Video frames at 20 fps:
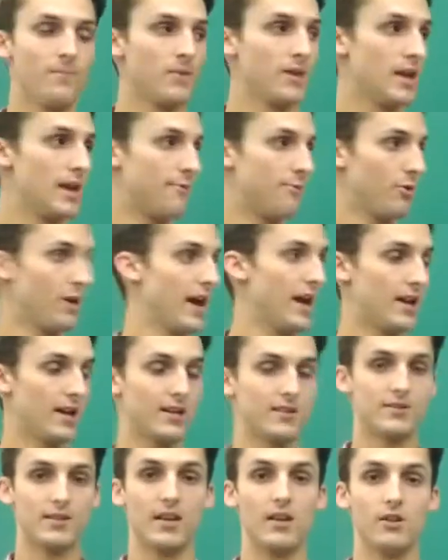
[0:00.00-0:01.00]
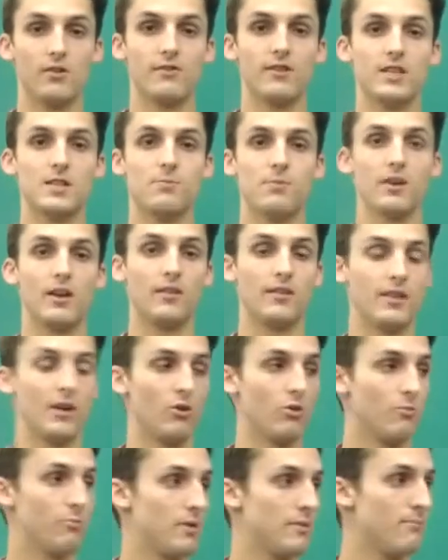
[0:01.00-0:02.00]
If we had a container this big, there
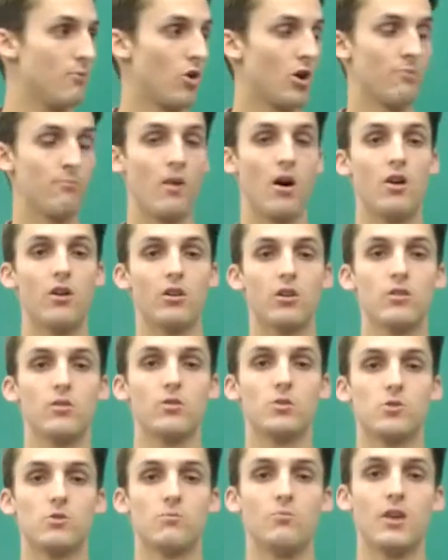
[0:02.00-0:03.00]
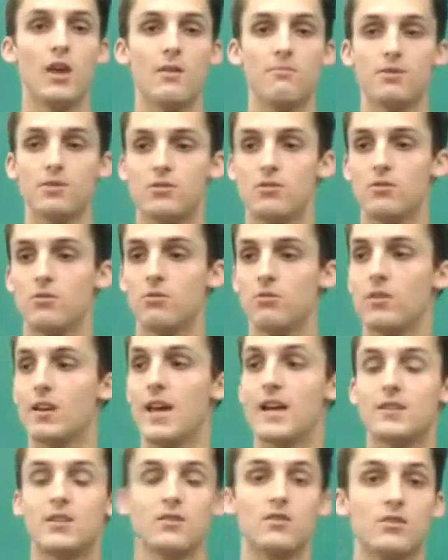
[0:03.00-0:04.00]
would be more molecules would be able to
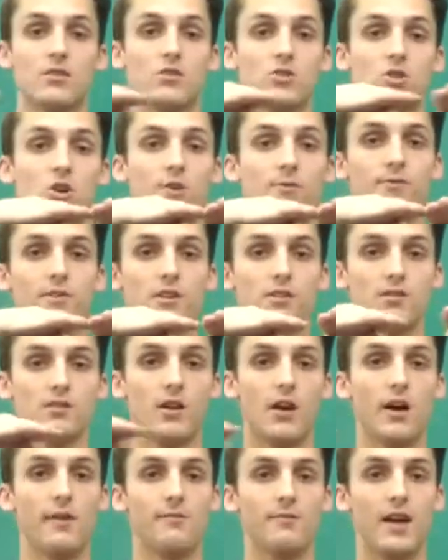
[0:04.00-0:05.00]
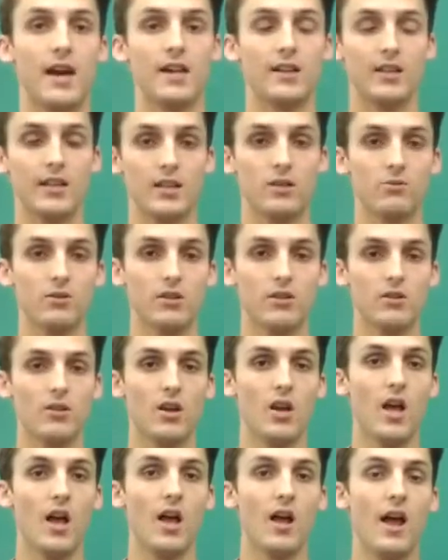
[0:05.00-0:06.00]
get to the surface of that liquid.
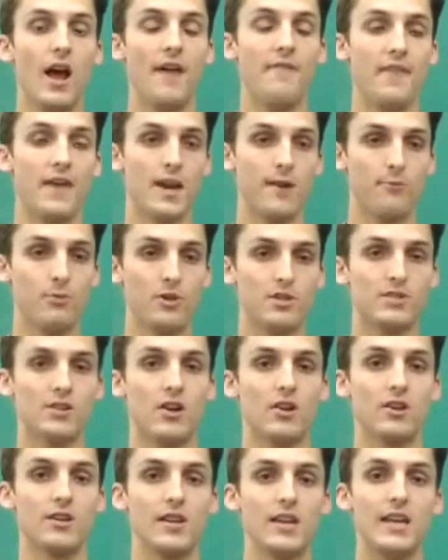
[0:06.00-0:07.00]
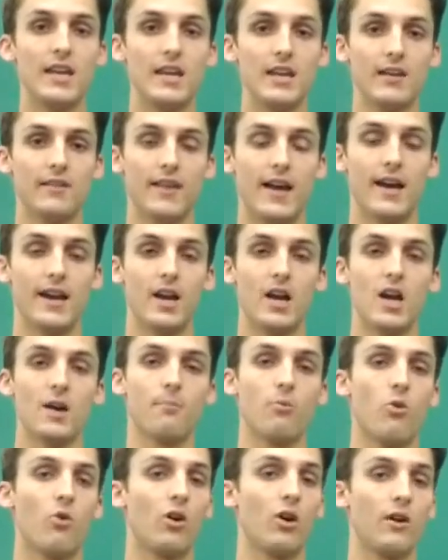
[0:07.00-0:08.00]
And then if we started heating that
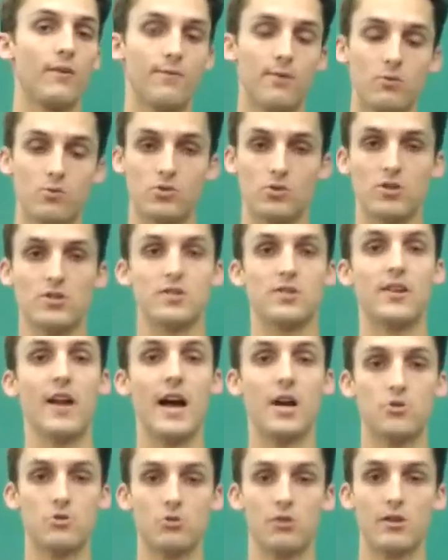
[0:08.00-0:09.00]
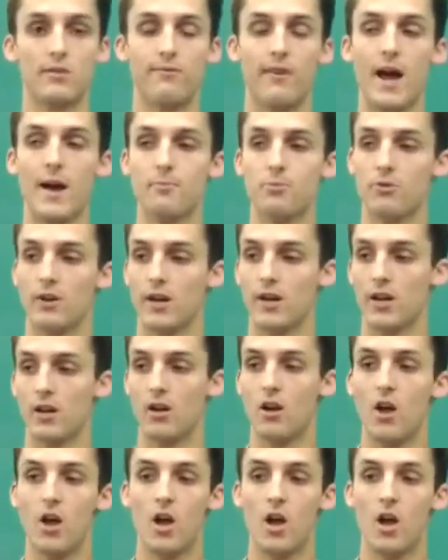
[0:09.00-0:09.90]
up, or if it was just naturally evaporating,